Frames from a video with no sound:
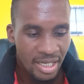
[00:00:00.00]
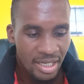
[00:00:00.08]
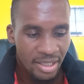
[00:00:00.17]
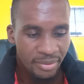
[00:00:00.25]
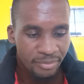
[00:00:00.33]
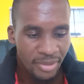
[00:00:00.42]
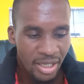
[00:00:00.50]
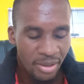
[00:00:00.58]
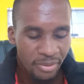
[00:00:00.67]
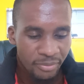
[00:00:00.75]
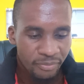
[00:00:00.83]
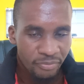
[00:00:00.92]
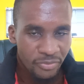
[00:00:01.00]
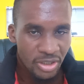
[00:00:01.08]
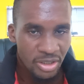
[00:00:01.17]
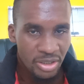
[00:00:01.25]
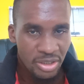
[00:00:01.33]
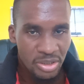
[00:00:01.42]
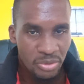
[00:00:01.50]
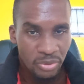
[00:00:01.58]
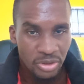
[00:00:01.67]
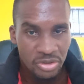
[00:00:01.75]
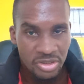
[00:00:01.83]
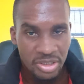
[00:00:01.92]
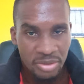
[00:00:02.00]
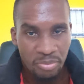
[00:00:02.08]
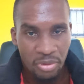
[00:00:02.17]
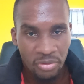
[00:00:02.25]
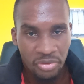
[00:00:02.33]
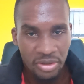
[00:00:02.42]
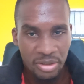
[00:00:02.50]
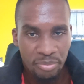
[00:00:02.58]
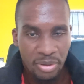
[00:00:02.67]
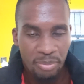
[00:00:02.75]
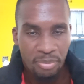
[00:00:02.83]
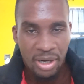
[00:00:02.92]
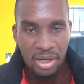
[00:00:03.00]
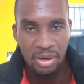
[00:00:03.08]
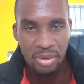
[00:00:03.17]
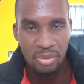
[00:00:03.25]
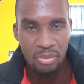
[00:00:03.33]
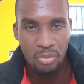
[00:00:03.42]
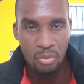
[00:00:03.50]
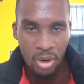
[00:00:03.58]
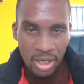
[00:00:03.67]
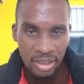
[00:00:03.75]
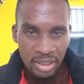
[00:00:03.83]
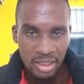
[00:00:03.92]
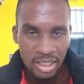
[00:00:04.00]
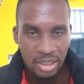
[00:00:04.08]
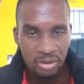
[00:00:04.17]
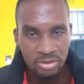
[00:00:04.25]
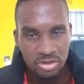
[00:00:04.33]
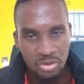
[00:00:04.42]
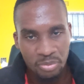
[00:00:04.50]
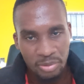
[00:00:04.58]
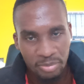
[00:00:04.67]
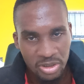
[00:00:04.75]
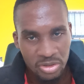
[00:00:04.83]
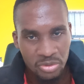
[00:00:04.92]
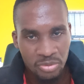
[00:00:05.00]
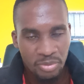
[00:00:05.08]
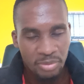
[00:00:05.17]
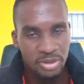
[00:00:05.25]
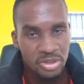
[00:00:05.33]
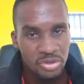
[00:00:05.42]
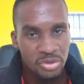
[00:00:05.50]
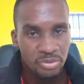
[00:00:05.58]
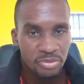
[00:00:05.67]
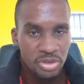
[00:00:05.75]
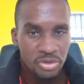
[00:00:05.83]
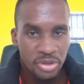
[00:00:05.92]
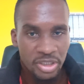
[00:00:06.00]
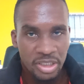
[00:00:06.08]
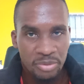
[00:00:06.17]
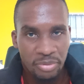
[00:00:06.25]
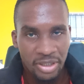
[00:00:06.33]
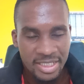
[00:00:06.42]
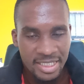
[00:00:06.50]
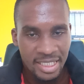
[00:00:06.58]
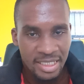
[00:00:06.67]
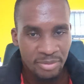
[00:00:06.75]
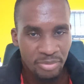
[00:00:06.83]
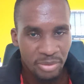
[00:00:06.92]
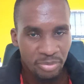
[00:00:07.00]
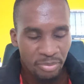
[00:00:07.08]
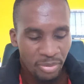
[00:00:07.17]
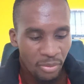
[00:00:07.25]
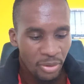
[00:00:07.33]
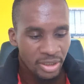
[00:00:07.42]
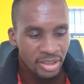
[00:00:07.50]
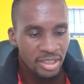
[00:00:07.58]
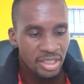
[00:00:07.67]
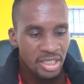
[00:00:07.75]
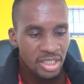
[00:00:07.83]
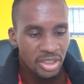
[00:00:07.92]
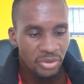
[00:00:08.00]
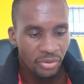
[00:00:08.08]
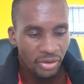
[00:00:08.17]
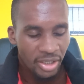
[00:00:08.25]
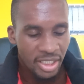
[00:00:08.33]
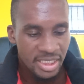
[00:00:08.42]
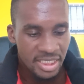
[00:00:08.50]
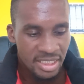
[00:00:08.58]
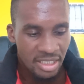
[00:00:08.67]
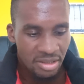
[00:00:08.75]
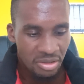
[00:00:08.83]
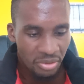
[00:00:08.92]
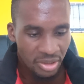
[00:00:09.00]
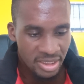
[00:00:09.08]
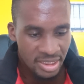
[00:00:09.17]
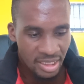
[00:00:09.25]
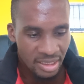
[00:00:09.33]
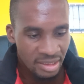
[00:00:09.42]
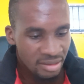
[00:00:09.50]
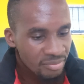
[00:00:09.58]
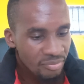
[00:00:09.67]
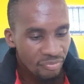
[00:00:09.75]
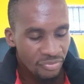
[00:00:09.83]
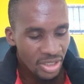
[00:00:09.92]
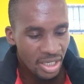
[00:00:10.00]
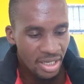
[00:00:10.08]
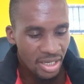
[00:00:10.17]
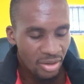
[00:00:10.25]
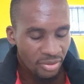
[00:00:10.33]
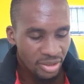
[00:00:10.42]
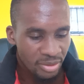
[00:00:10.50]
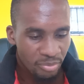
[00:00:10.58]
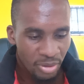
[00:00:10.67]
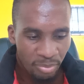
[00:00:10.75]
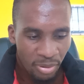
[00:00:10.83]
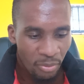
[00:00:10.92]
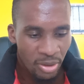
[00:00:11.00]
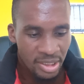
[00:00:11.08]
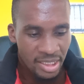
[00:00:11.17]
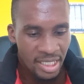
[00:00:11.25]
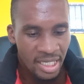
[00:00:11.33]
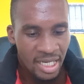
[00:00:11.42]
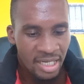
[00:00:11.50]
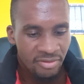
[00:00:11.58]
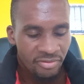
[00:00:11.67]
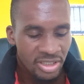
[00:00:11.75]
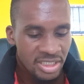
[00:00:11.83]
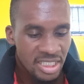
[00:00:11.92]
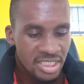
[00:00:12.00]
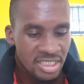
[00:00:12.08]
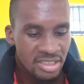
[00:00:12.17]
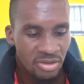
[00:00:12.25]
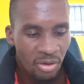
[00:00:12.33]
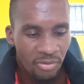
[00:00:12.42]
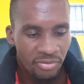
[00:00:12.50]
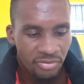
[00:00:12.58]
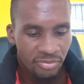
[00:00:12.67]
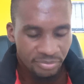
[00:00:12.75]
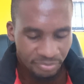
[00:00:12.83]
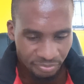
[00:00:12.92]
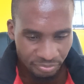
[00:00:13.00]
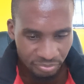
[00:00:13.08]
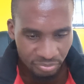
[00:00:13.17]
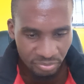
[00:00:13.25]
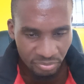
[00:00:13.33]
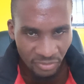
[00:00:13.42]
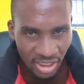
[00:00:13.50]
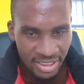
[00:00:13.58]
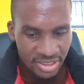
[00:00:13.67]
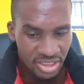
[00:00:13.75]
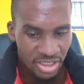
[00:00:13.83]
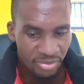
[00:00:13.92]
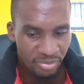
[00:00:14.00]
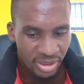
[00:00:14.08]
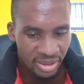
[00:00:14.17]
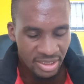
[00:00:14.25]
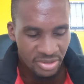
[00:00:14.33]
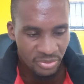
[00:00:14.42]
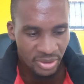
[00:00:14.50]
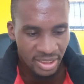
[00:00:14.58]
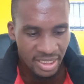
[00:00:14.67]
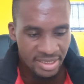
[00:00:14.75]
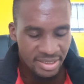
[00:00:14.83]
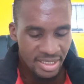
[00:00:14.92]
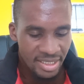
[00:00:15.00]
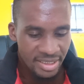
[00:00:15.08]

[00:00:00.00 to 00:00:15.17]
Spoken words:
Now you will use it both in paper 1 and also paper 2. Paper 2 you'll be doing it practically, but paper 1 you'll write it theoretically. Now in paper 1 there are advantages of HTML as well as the